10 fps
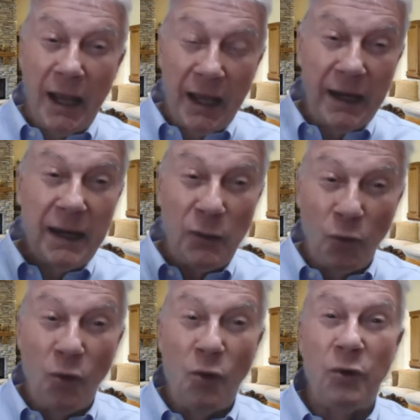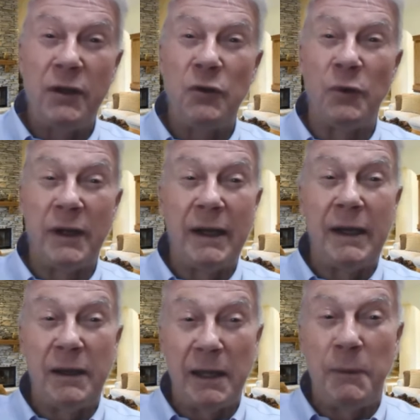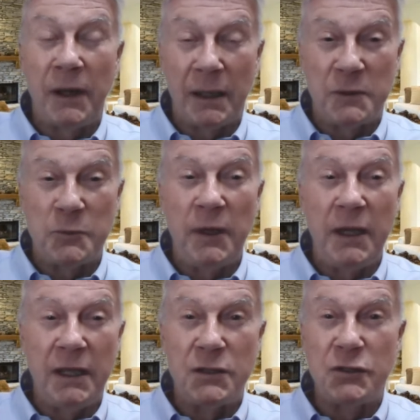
and then they roll into it and they, they pick up speed.